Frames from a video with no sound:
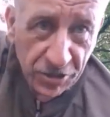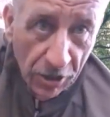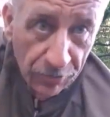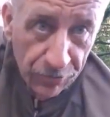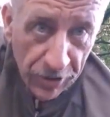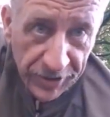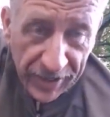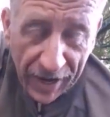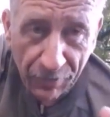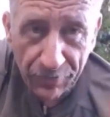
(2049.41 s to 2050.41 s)
start
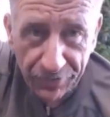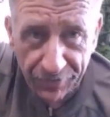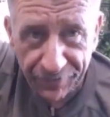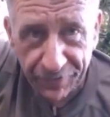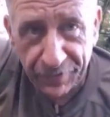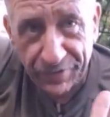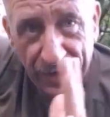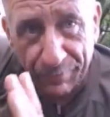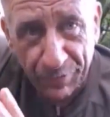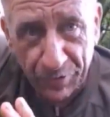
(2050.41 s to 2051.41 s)
running out, the
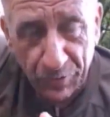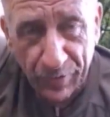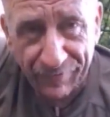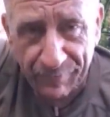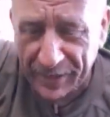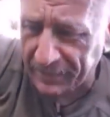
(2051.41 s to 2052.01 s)
food that I brought with